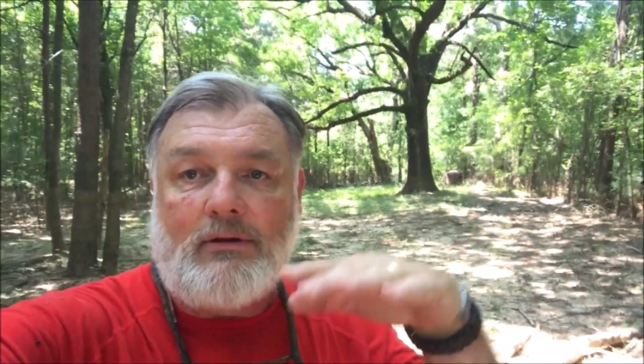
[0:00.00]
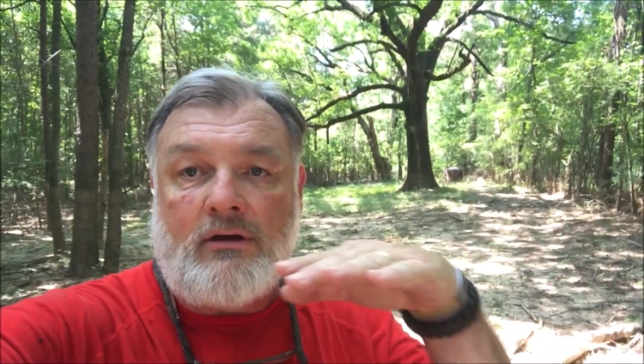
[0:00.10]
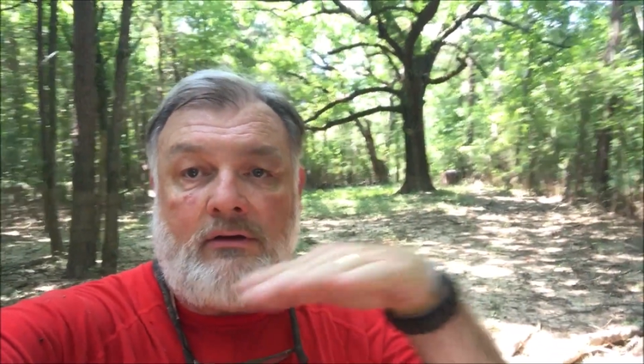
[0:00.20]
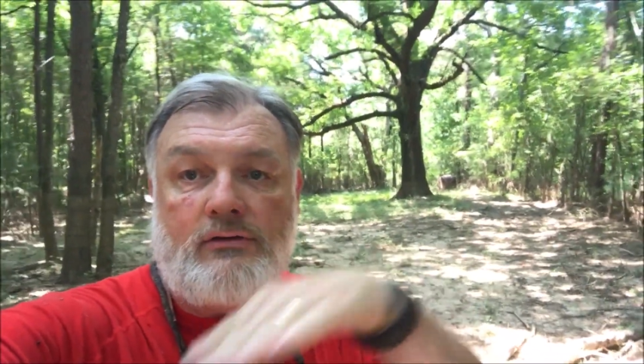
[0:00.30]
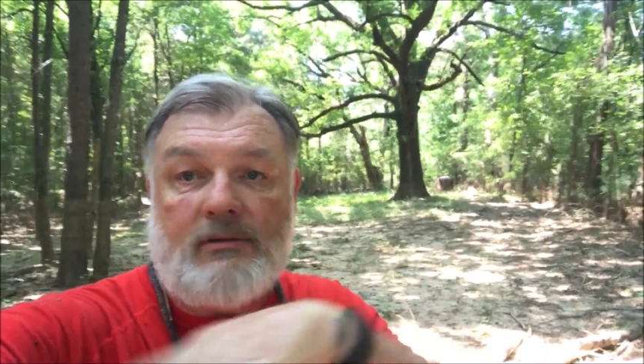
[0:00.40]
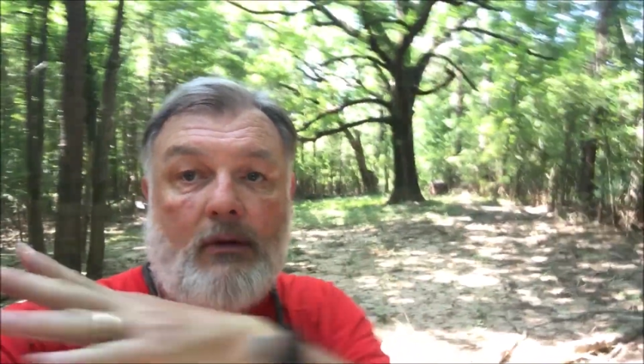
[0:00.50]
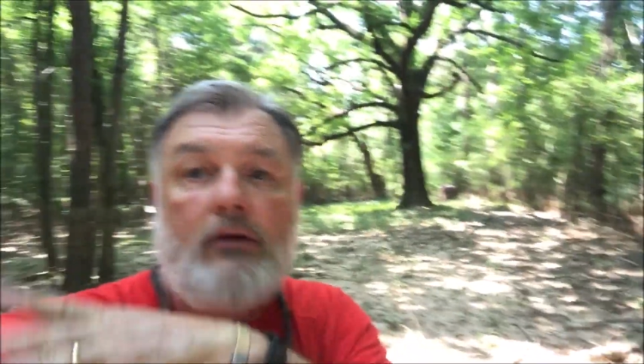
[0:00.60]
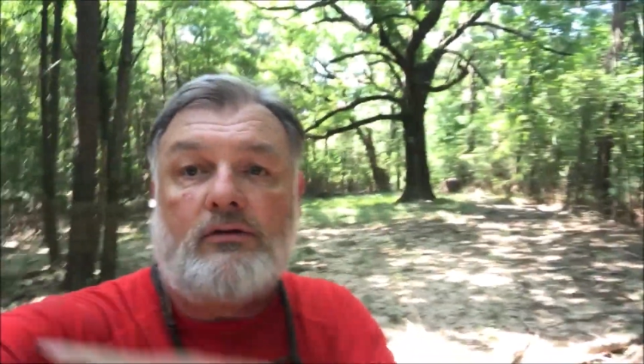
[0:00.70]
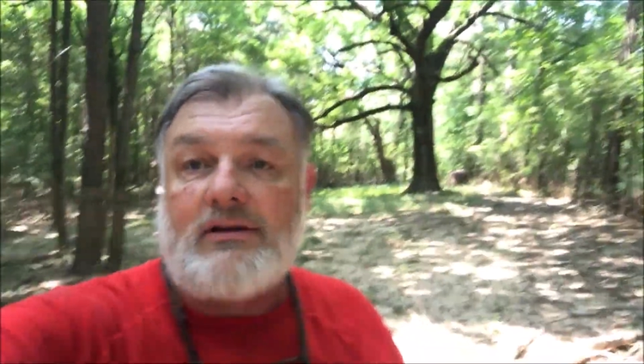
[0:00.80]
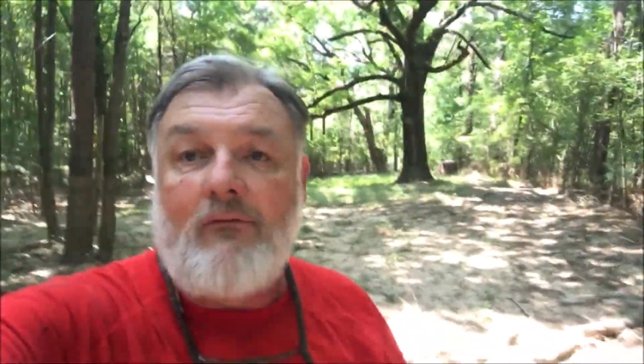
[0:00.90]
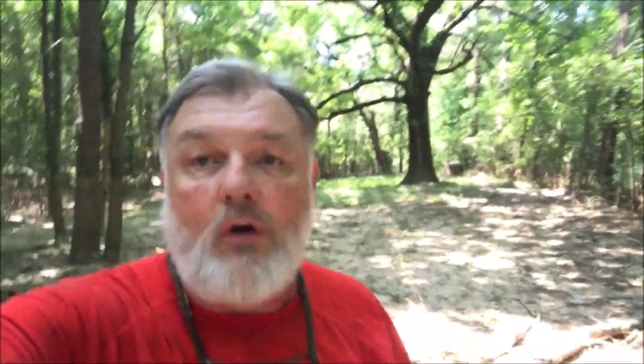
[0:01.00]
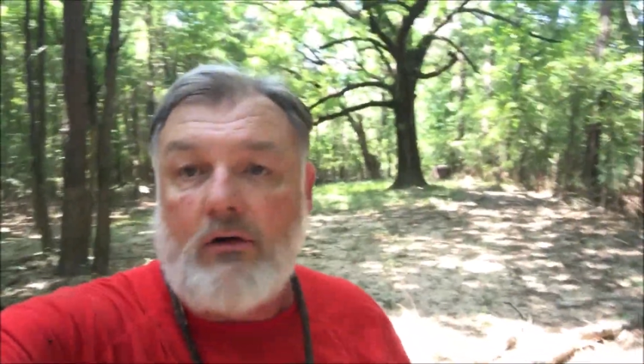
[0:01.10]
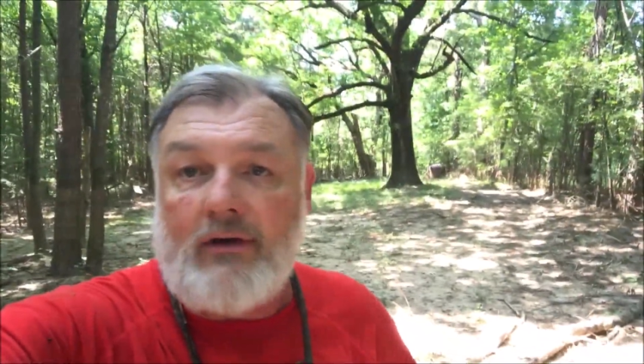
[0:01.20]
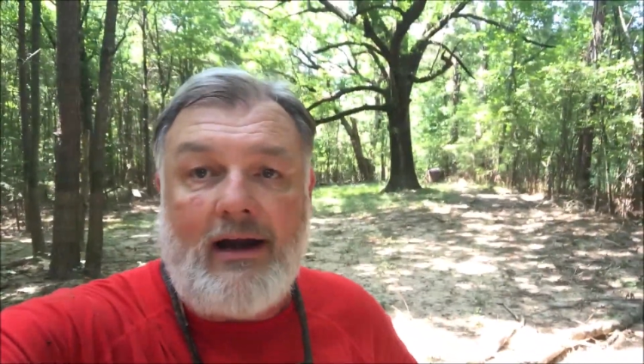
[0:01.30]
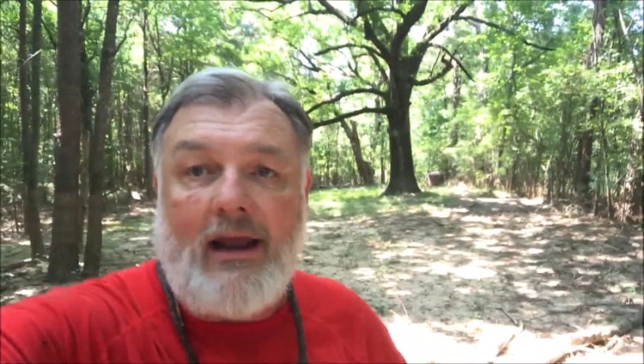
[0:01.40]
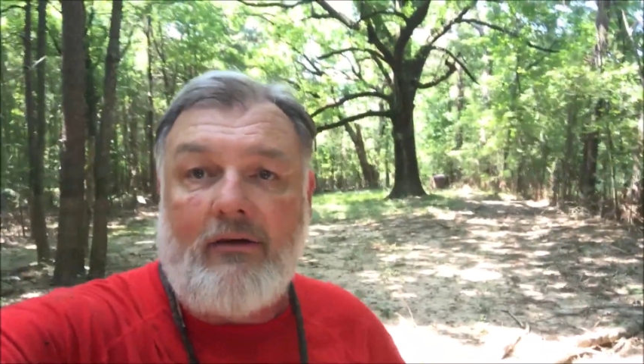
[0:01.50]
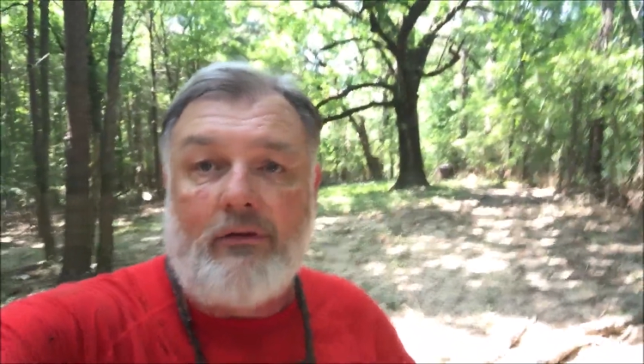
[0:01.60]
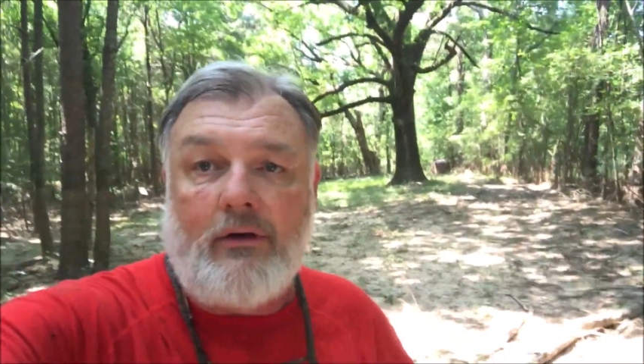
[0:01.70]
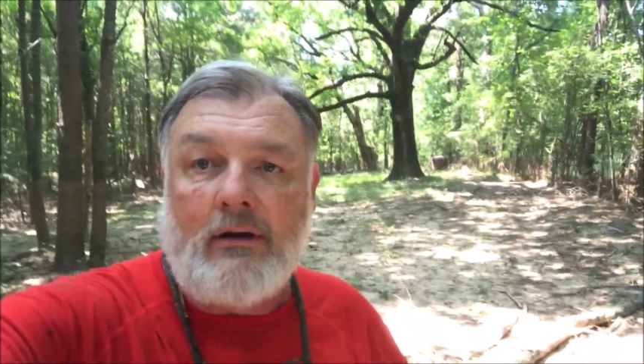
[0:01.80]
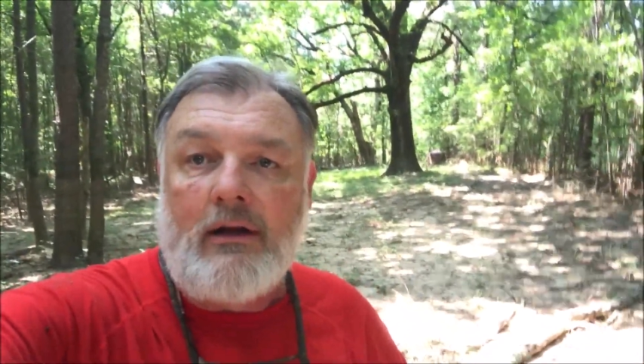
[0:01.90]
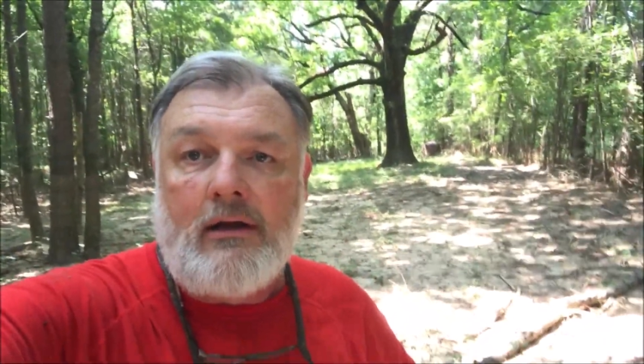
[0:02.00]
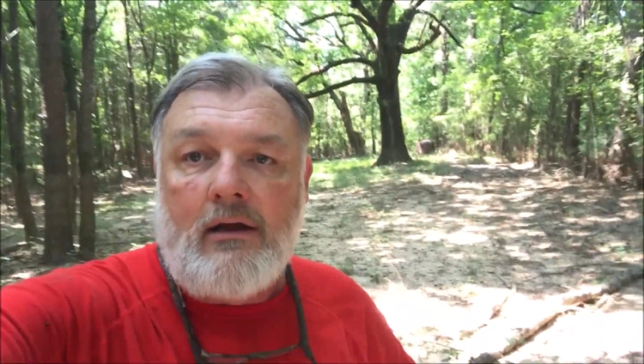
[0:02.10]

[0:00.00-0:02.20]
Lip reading: but then there's some others. I've walked right down to it,